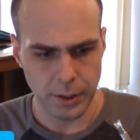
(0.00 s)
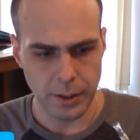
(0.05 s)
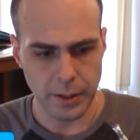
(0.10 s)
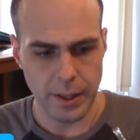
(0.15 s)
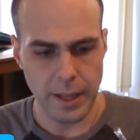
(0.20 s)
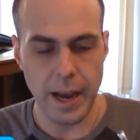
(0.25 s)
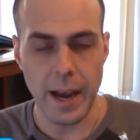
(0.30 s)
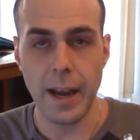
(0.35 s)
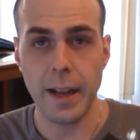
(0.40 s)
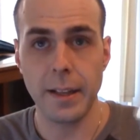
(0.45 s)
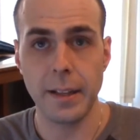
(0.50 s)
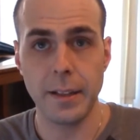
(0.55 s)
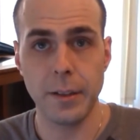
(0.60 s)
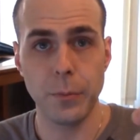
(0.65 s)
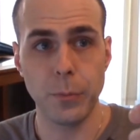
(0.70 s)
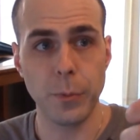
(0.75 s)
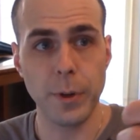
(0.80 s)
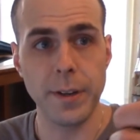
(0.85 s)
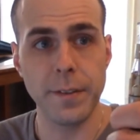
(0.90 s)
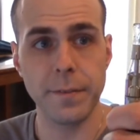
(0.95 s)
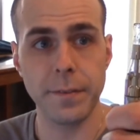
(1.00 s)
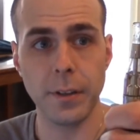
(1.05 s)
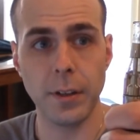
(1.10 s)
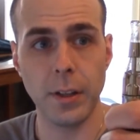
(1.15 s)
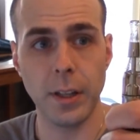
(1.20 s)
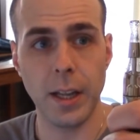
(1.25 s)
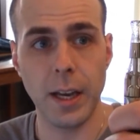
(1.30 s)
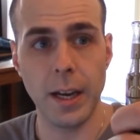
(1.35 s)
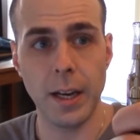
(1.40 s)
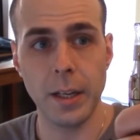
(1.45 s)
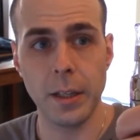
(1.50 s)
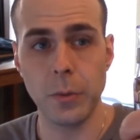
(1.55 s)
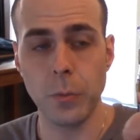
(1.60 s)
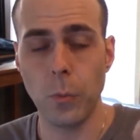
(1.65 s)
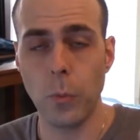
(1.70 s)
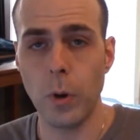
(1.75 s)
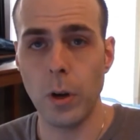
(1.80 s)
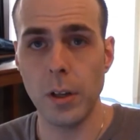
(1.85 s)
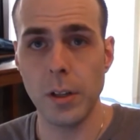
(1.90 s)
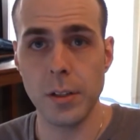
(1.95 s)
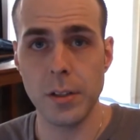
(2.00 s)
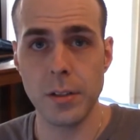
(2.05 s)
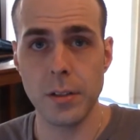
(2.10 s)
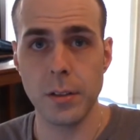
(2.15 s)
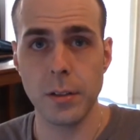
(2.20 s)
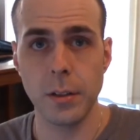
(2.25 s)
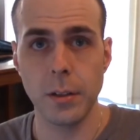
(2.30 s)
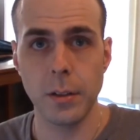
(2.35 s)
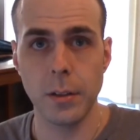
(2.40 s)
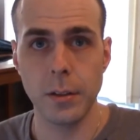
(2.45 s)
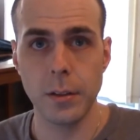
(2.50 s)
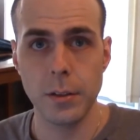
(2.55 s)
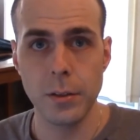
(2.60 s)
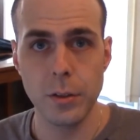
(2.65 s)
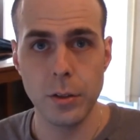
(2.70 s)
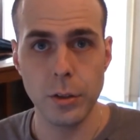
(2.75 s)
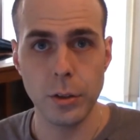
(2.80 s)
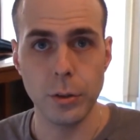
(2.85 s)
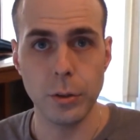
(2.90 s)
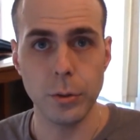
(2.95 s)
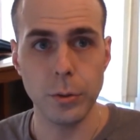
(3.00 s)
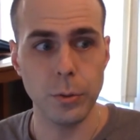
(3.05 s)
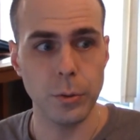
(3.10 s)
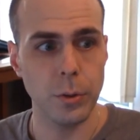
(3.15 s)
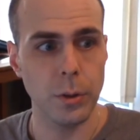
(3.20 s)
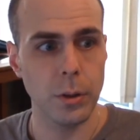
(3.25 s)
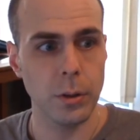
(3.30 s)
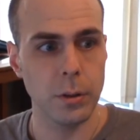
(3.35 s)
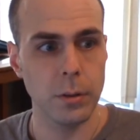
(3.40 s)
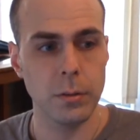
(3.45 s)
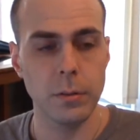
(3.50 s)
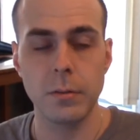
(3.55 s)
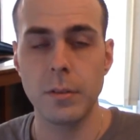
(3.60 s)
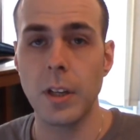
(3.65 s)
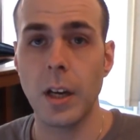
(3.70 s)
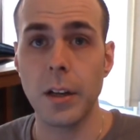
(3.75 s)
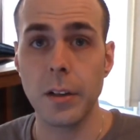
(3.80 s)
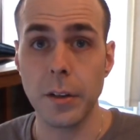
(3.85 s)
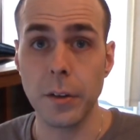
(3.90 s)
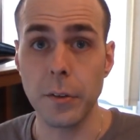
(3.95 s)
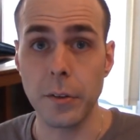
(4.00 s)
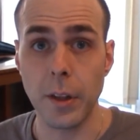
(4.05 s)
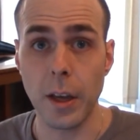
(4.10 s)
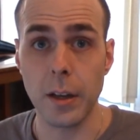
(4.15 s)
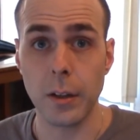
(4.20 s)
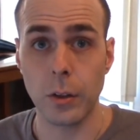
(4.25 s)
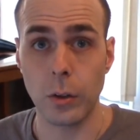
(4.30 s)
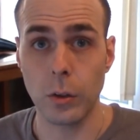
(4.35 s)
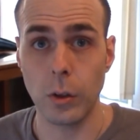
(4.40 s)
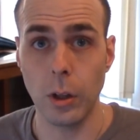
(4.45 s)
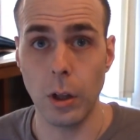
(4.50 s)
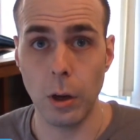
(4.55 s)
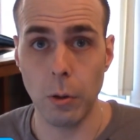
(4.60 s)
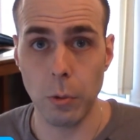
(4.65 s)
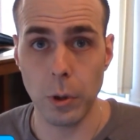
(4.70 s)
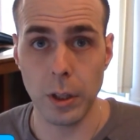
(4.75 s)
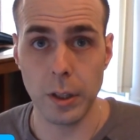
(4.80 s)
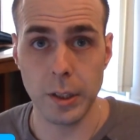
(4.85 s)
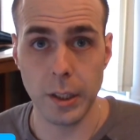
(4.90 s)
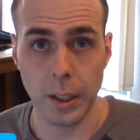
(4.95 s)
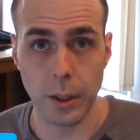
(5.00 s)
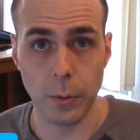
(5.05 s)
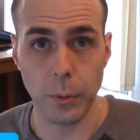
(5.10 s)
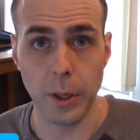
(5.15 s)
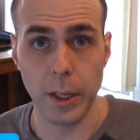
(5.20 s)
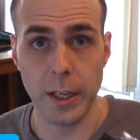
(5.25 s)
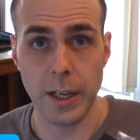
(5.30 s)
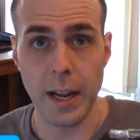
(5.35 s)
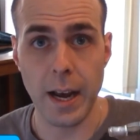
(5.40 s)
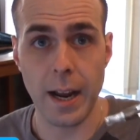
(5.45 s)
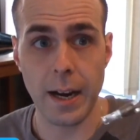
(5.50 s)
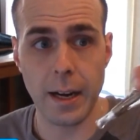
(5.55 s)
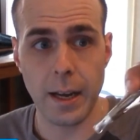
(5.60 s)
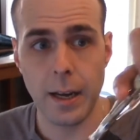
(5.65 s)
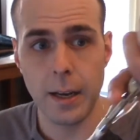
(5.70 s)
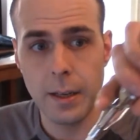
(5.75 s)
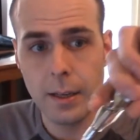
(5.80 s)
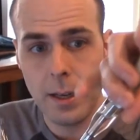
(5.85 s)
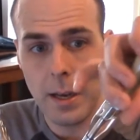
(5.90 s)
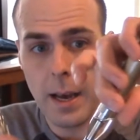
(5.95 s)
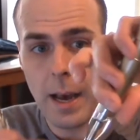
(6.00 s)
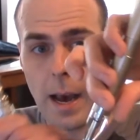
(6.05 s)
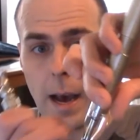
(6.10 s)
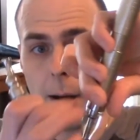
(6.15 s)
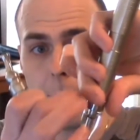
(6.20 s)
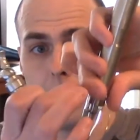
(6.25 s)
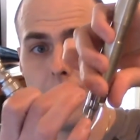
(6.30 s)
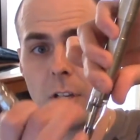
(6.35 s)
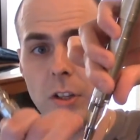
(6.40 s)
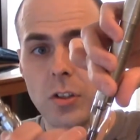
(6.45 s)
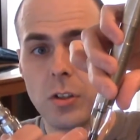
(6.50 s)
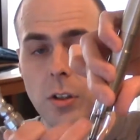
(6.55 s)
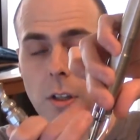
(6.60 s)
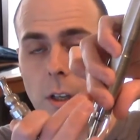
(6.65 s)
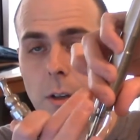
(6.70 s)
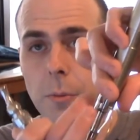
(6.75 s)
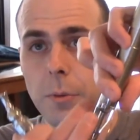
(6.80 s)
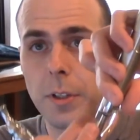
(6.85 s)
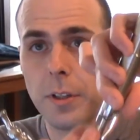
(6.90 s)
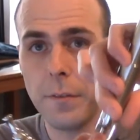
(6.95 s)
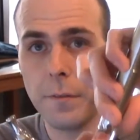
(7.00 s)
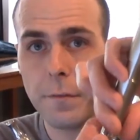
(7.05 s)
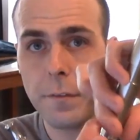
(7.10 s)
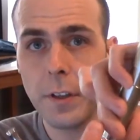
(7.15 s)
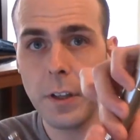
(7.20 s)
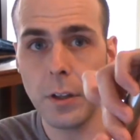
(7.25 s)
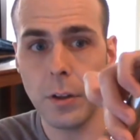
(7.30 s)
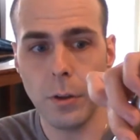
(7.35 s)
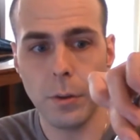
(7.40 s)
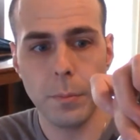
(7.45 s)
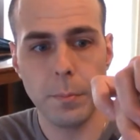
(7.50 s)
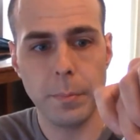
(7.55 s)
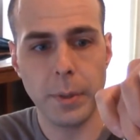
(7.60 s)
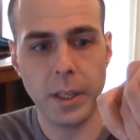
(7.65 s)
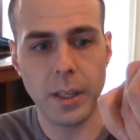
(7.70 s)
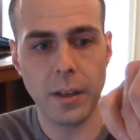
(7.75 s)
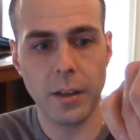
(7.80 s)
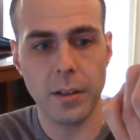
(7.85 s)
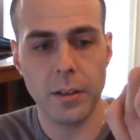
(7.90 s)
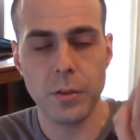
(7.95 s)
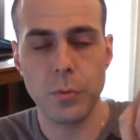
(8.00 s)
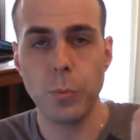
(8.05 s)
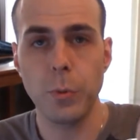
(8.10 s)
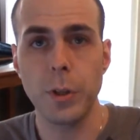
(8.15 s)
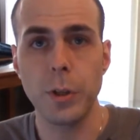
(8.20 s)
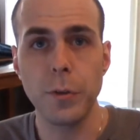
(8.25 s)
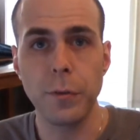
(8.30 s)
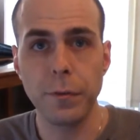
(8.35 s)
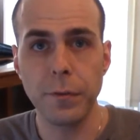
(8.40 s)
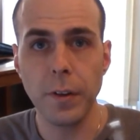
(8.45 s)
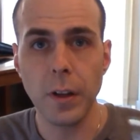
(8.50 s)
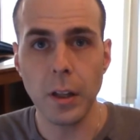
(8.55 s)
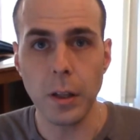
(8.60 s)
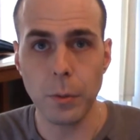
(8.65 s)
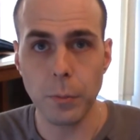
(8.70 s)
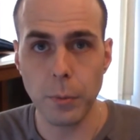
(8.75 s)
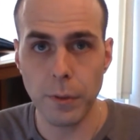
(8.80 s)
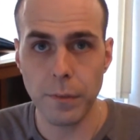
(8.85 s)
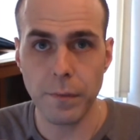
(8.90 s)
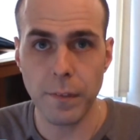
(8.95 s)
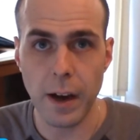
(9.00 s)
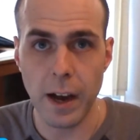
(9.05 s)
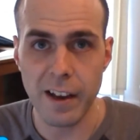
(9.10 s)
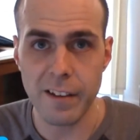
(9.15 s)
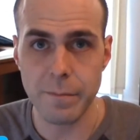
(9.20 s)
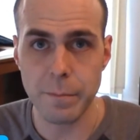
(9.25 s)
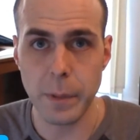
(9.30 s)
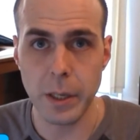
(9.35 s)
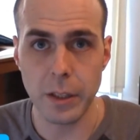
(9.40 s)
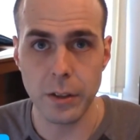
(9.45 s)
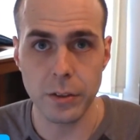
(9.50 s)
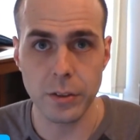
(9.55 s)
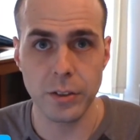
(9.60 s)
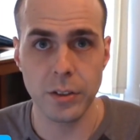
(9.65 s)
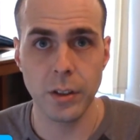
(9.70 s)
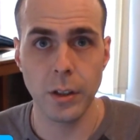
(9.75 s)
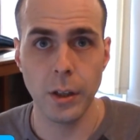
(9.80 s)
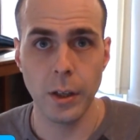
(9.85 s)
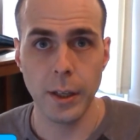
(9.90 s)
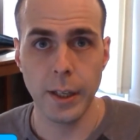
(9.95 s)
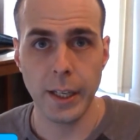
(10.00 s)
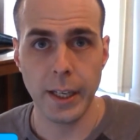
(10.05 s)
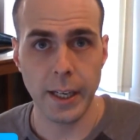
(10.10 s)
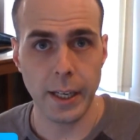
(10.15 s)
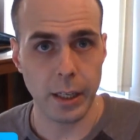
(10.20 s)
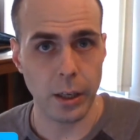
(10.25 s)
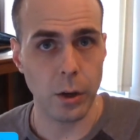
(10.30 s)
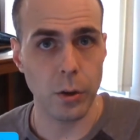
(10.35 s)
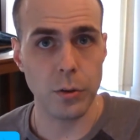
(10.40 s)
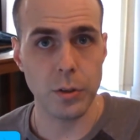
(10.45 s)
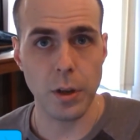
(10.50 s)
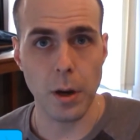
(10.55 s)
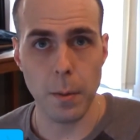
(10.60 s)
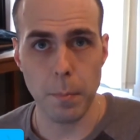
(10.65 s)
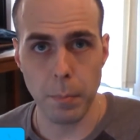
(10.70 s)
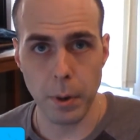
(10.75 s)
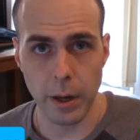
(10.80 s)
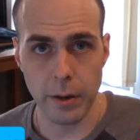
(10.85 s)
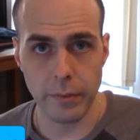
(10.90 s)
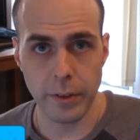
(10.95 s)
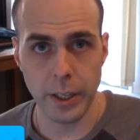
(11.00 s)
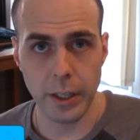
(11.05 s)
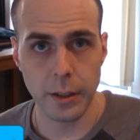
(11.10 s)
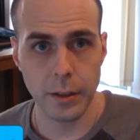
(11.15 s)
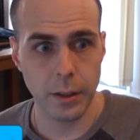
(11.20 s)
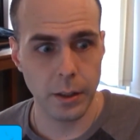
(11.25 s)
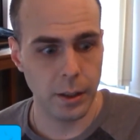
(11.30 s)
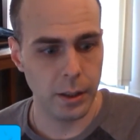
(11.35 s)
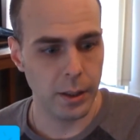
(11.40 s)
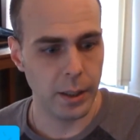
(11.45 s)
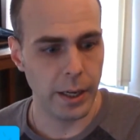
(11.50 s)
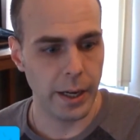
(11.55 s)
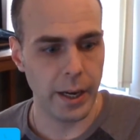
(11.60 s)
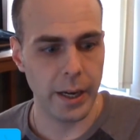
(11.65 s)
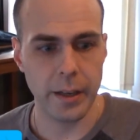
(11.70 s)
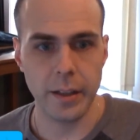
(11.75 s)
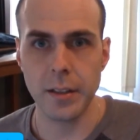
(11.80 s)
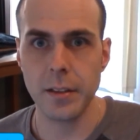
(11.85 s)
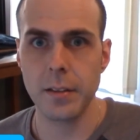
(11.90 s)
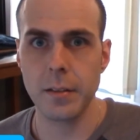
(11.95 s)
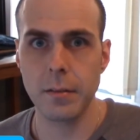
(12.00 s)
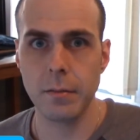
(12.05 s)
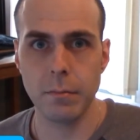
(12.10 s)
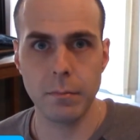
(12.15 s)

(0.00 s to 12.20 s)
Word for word: that refill line was to tell you that you're low on liquid and not how much liquid to fill because when you fill it with five mils, it goes above it and it